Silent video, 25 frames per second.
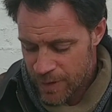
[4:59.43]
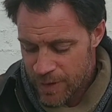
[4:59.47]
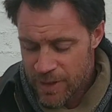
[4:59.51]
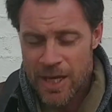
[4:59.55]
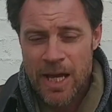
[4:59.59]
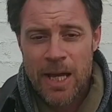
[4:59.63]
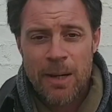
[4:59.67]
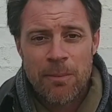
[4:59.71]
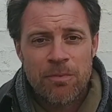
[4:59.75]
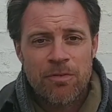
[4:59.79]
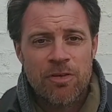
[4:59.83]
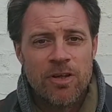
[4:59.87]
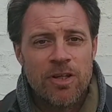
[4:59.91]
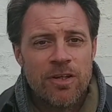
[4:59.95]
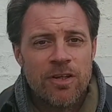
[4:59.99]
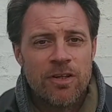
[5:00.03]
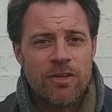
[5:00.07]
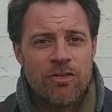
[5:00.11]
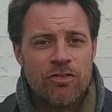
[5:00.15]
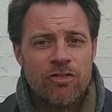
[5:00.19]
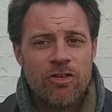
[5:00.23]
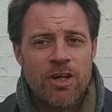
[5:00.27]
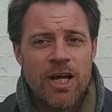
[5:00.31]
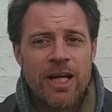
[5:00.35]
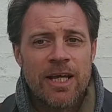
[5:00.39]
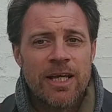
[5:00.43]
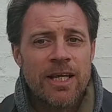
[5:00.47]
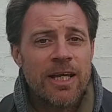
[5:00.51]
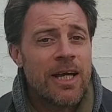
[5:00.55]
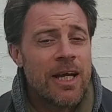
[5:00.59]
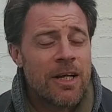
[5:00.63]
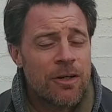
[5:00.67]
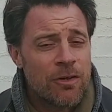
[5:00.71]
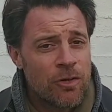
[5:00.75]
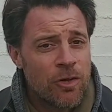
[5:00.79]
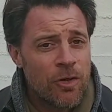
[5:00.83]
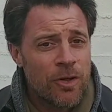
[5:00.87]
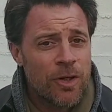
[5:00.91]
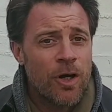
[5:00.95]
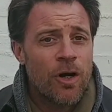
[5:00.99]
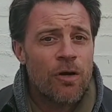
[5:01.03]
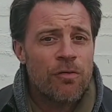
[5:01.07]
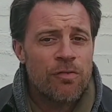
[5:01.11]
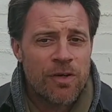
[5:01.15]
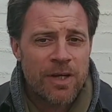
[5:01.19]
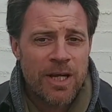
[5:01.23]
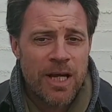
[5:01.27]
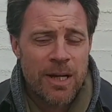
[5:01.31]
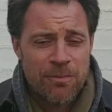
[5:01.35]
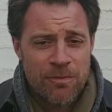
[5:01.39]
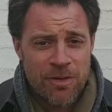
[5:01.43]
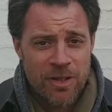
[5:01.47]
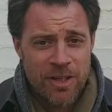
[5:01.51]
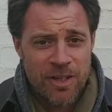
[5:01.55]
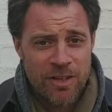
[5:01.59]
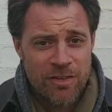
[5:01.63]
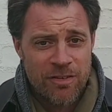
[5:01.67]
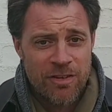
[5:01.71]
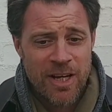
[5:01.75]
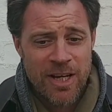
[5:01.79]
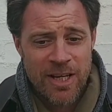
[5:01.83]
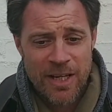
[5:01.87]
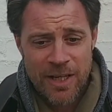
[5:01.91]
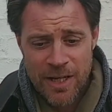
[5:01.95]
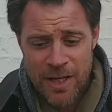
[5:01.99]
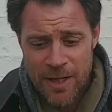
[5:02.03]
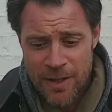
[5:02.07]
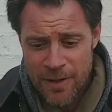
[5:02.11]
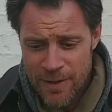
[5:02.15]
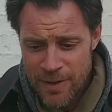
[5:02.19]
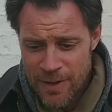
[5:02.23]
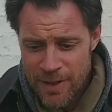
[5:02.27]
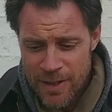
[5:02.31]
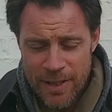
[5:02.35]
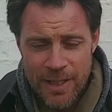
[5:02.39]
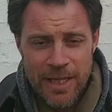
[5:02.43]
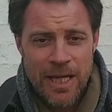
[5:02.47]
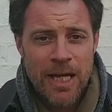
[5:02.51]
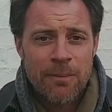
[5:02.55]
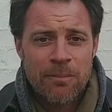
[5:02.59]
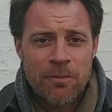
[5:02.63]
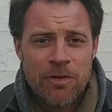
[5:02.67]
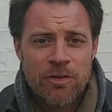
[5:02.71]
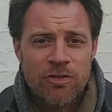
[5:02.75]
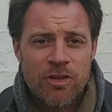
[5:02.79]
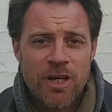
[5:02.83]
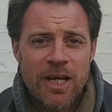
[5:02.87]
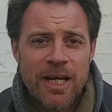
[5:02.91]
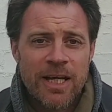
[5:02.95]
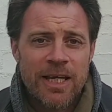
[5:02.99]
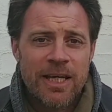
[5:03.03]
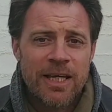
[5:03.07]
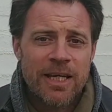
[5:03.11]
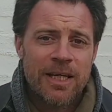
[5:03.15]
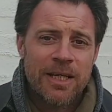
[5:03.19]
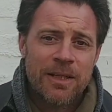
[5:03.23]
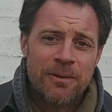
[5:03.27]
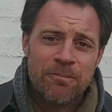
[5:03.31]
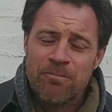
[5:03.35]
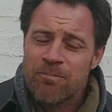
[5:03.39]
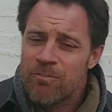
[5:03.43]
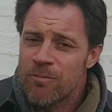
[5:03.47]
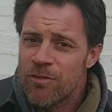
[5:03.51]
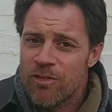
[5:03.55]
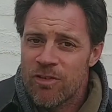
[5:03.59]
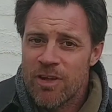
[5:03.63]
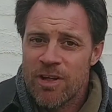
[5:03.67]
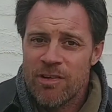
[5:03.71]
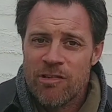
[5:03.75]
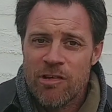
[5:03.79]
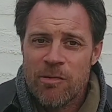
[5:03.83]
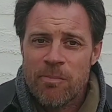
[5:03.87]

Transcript: kept Indy's jacket, had got it off of Captain Katanga, kept the jacket and sent